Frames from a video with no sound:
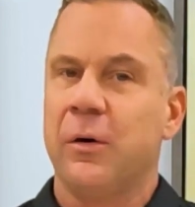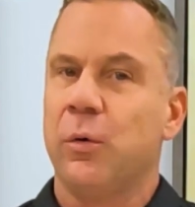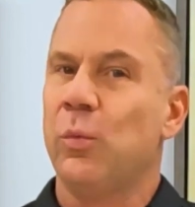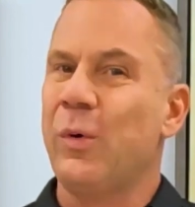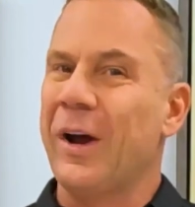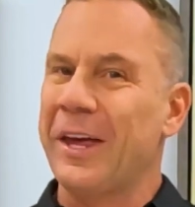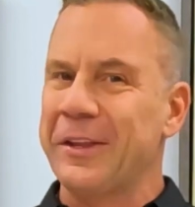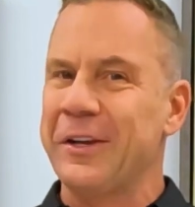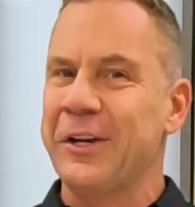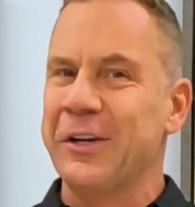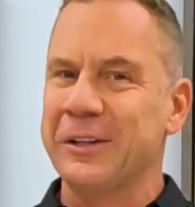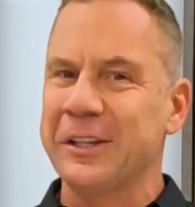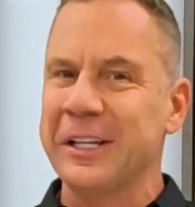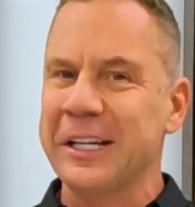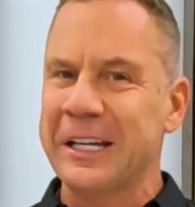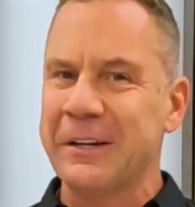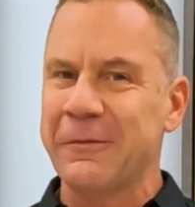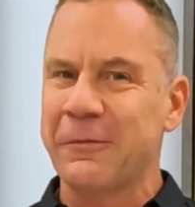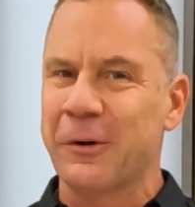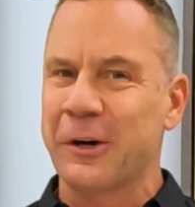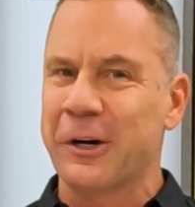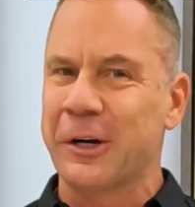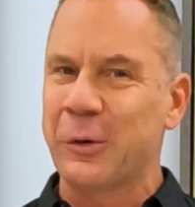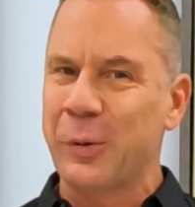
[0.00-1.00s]
Whether you're looking
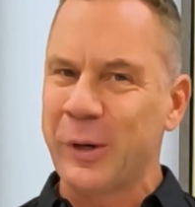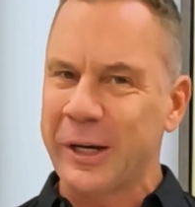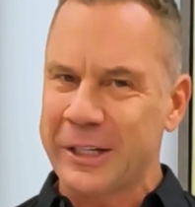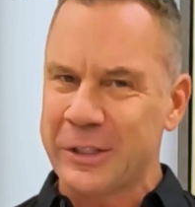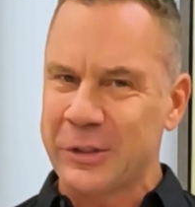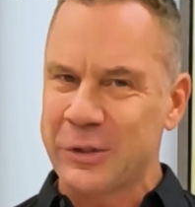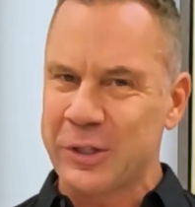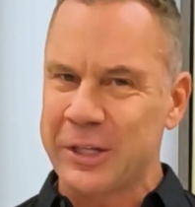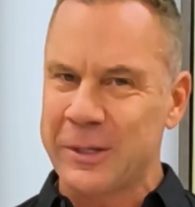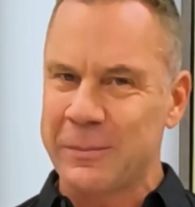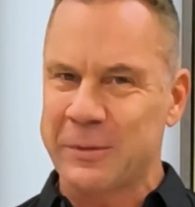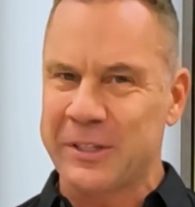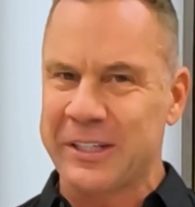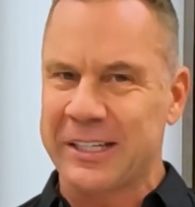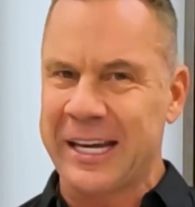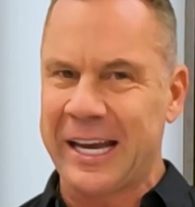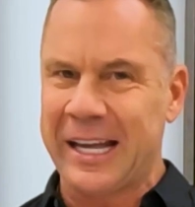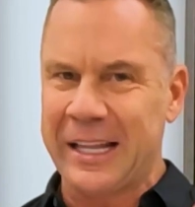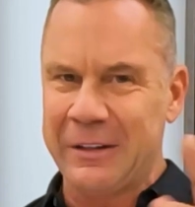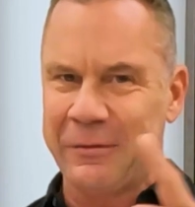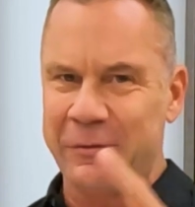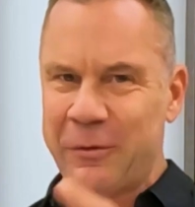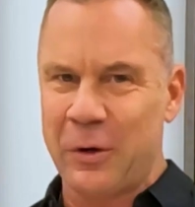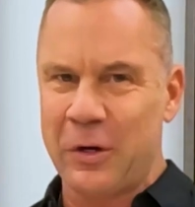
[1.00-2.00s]
for a quick trip to
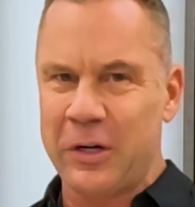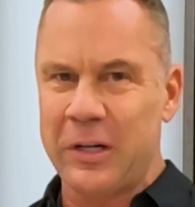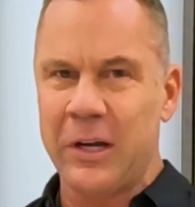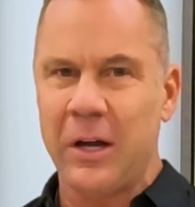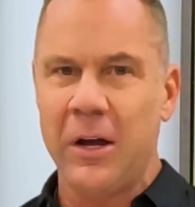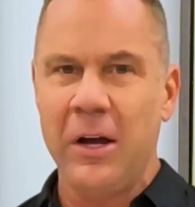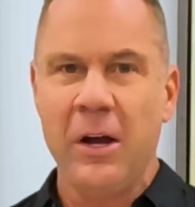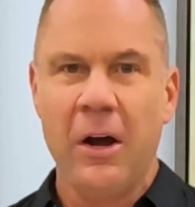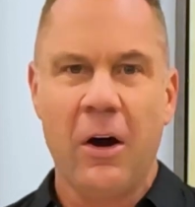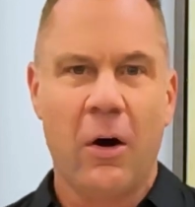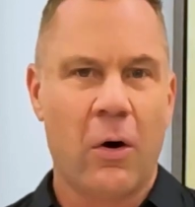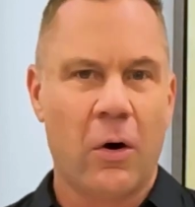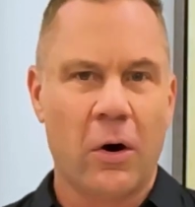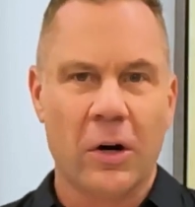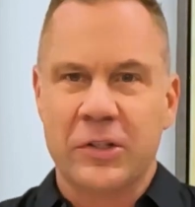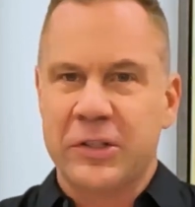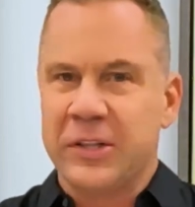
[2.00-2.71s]
California or